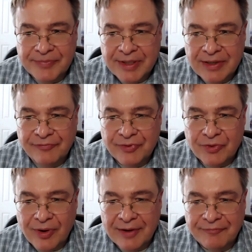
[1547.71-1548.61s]

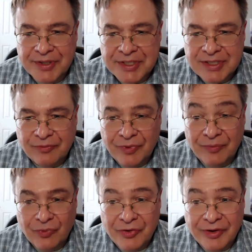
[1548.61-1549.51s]
infographics, when
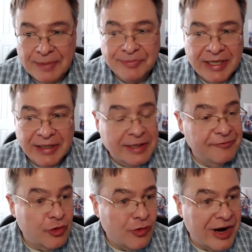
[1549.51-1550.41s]
will an updated
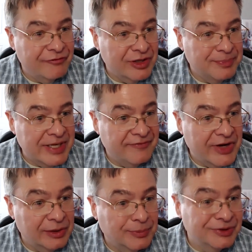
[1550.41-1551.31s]
infographic be
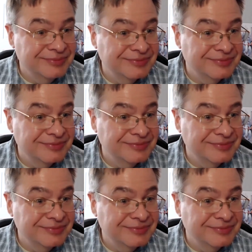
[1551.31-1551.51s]
available?